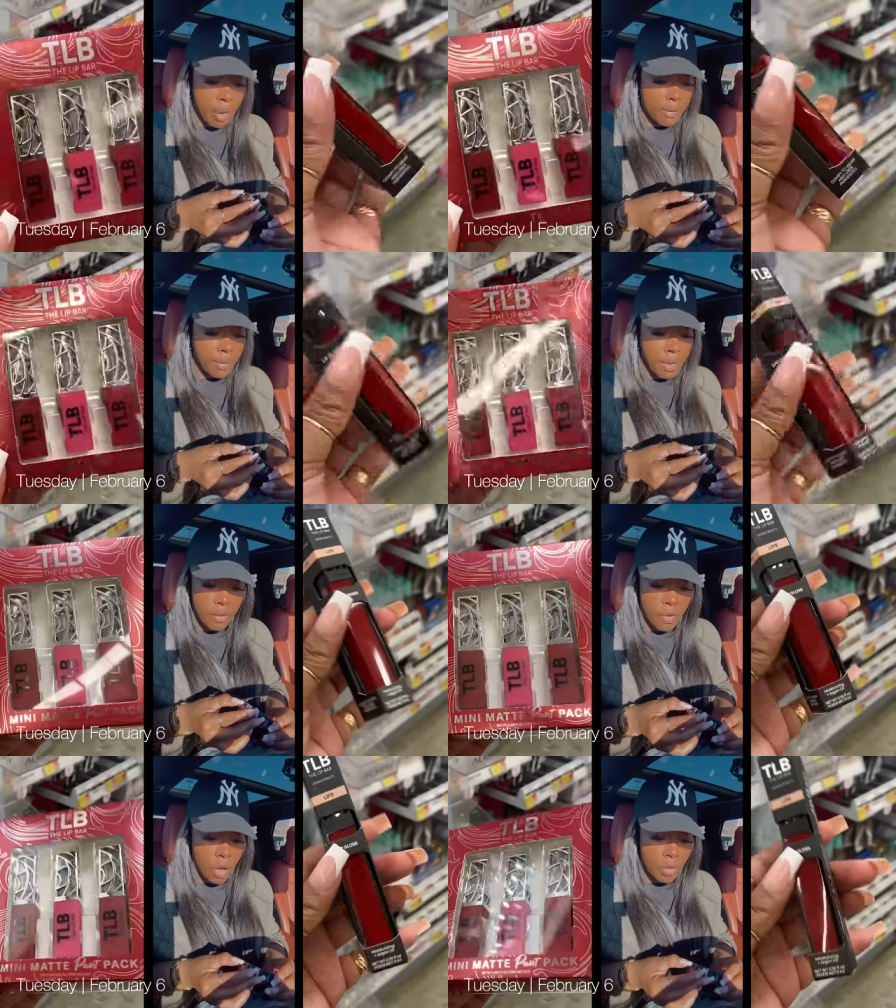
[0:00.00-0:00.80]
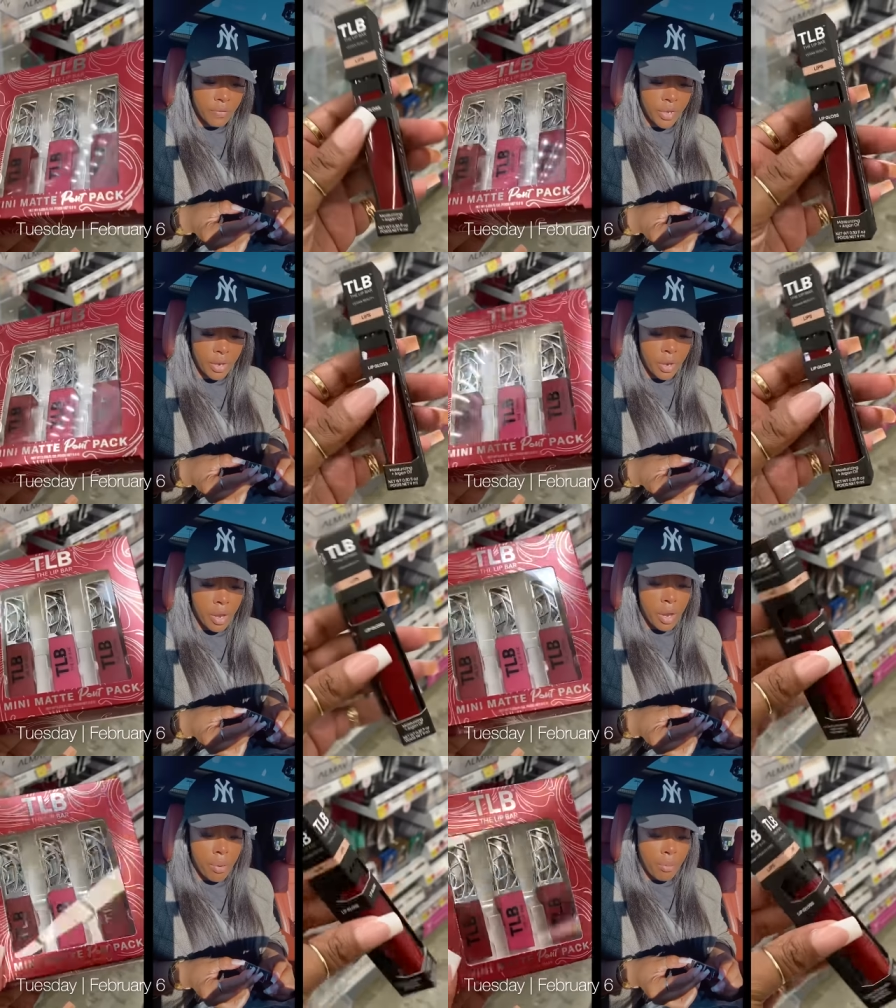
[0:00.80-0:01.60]
I love all of their
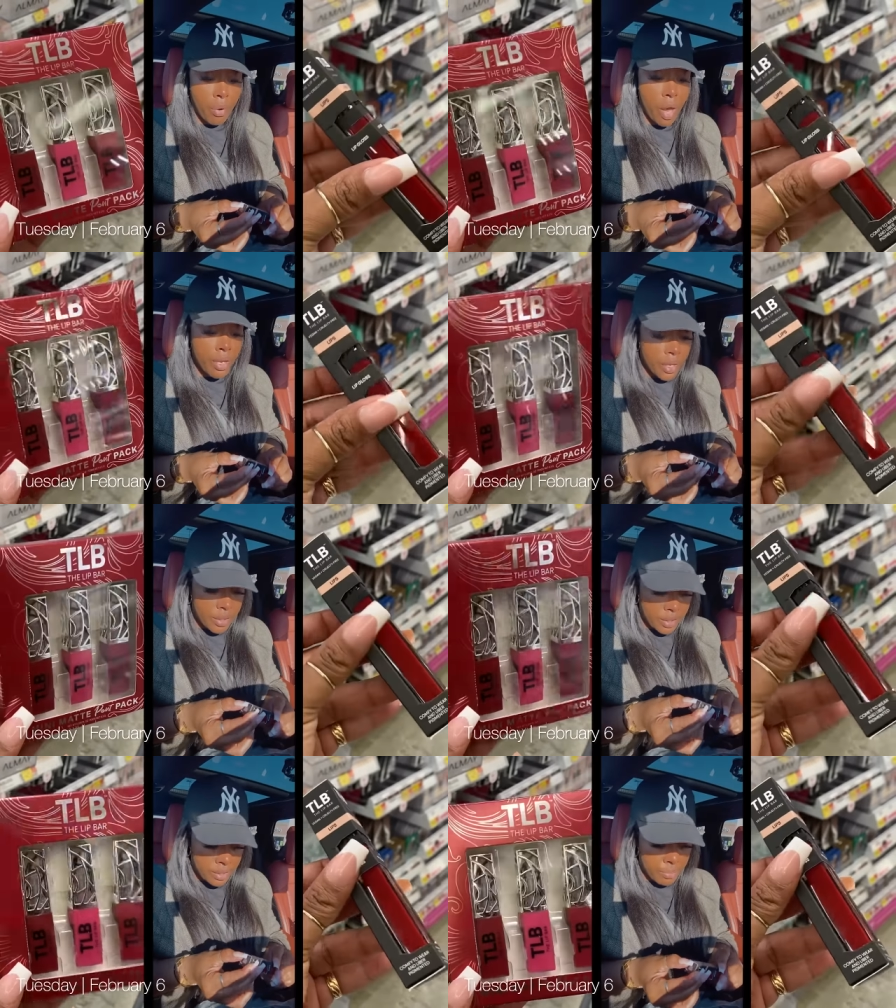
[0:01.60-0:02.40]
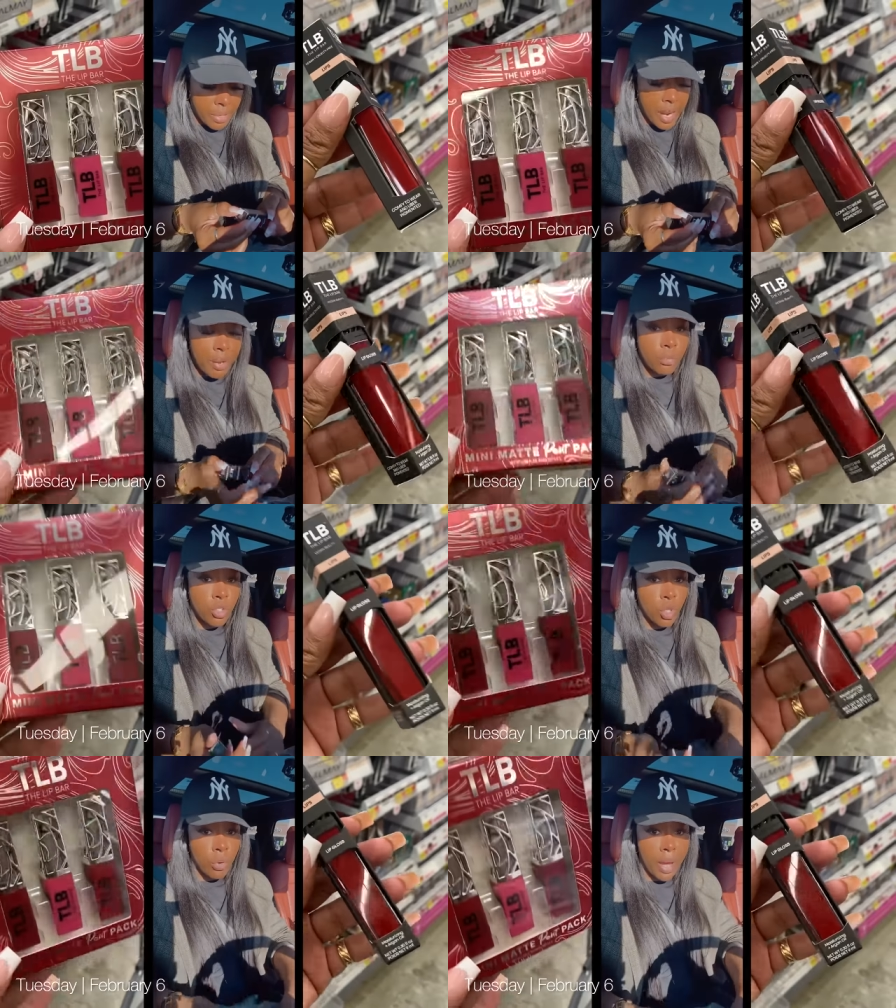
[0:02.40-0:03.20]
products, but I am
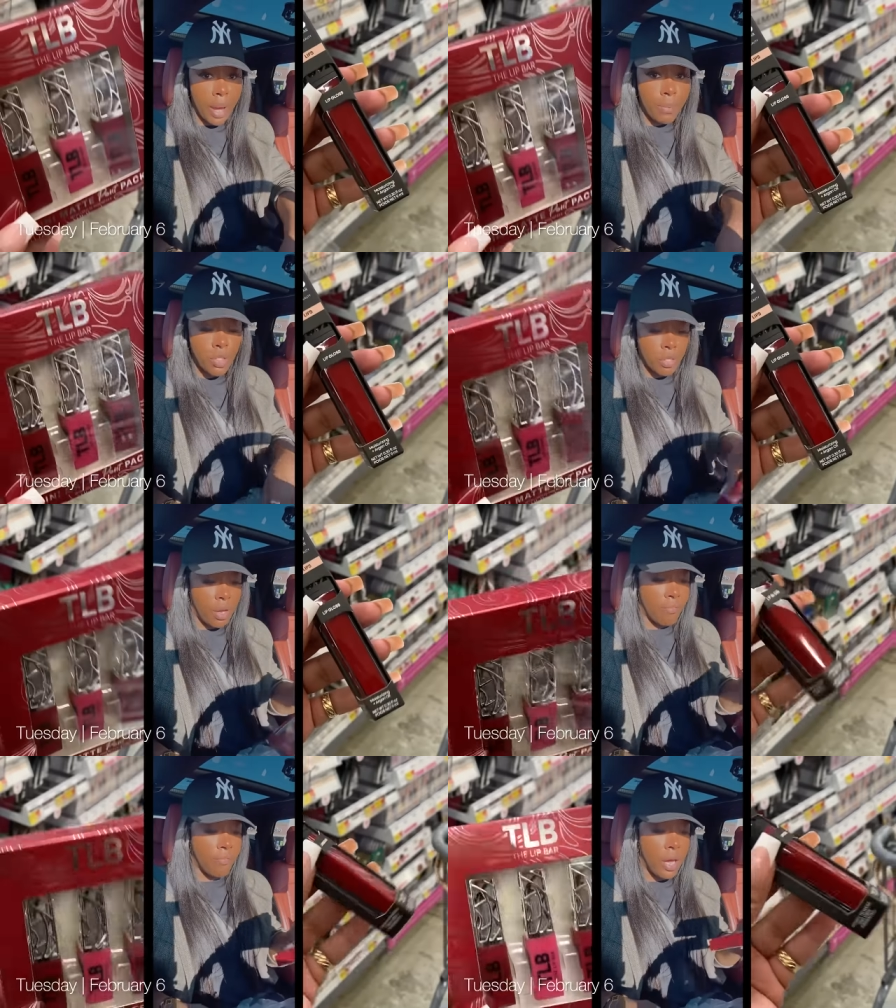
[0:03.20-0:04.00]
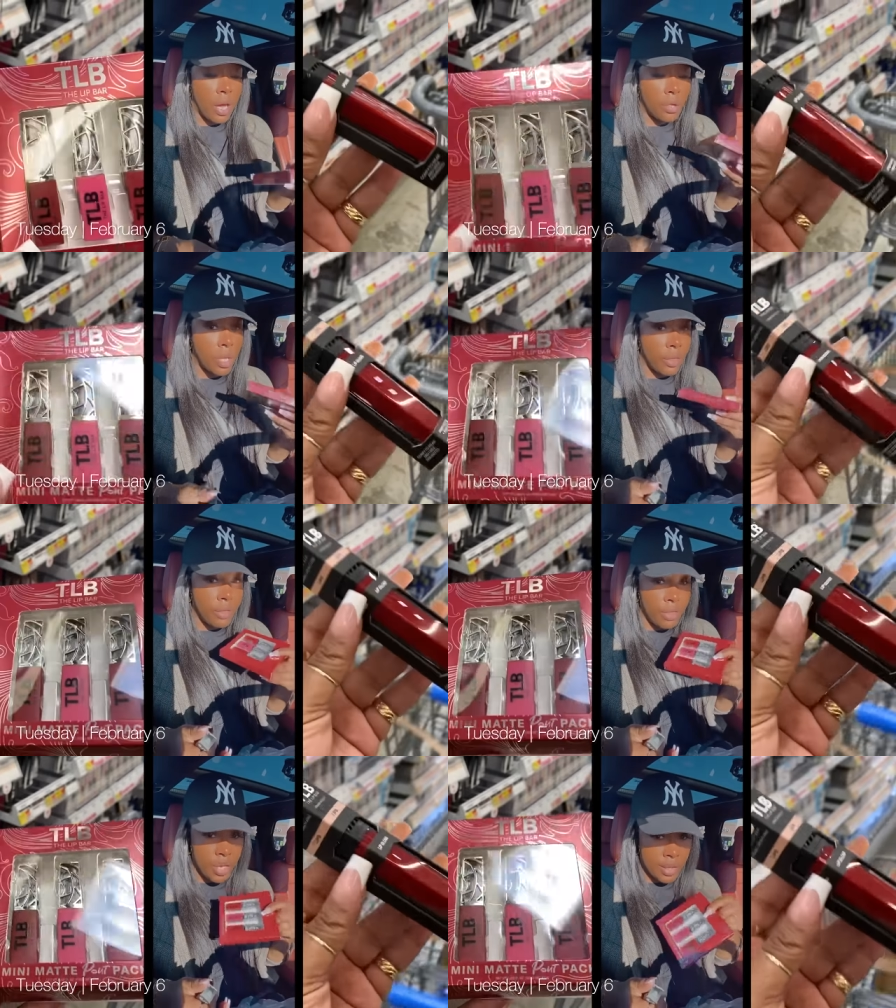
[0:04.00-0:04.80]
so happy to have found
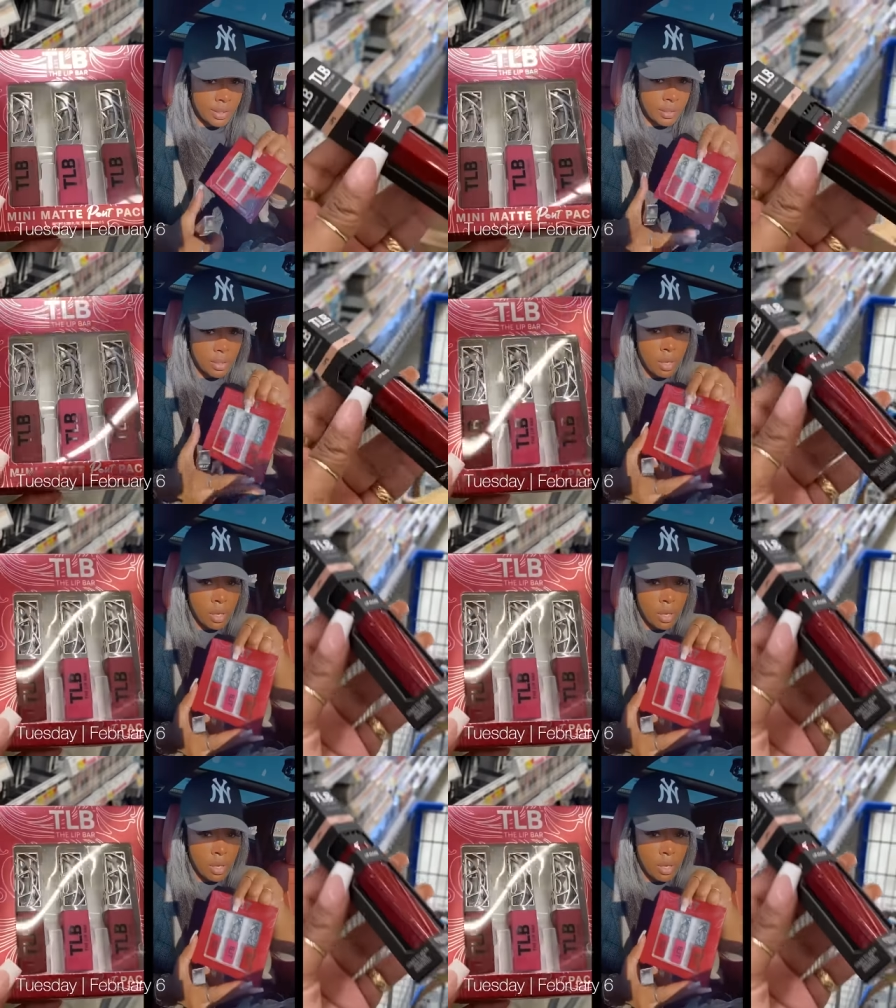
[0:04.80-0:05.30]
this